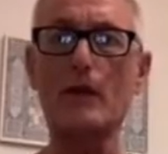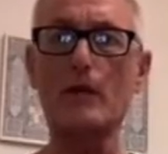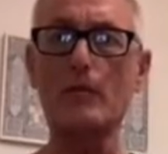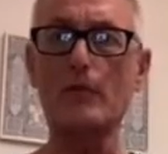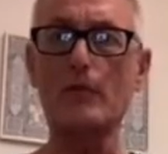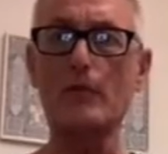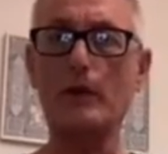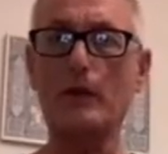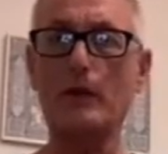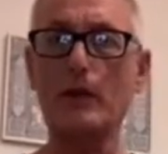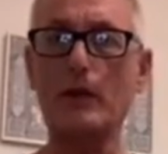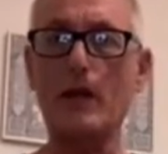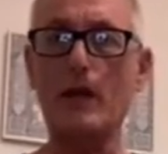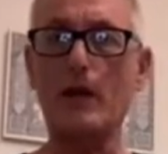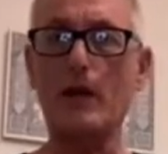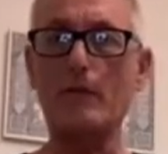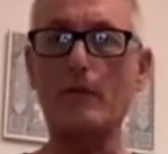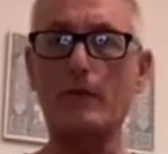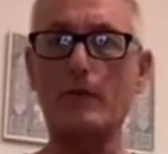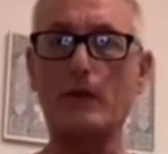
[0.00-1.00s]
Building
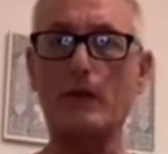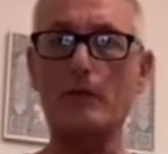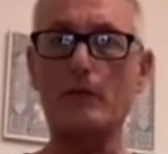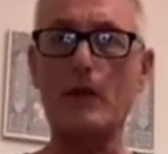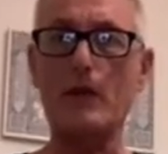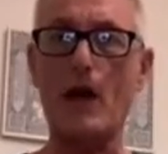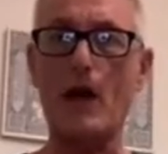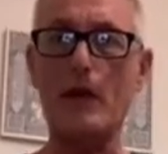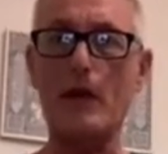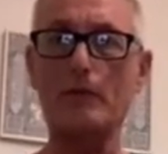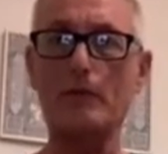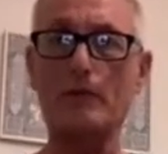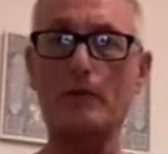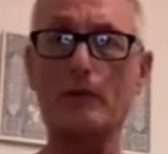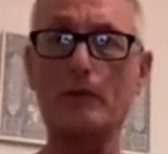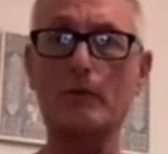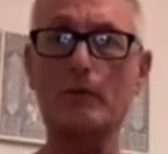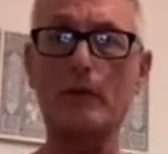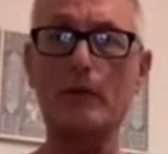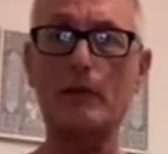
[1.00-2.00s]
up the
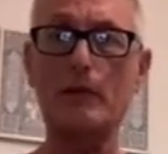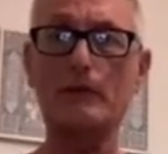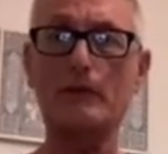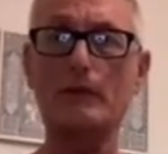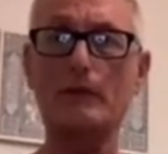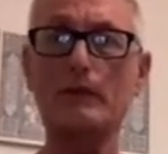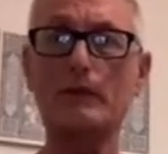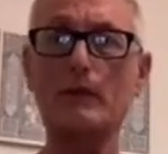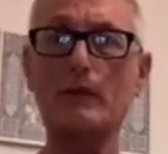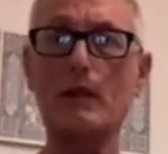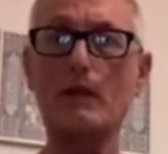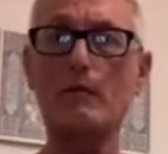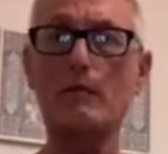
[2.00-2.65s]
abdominal muscles,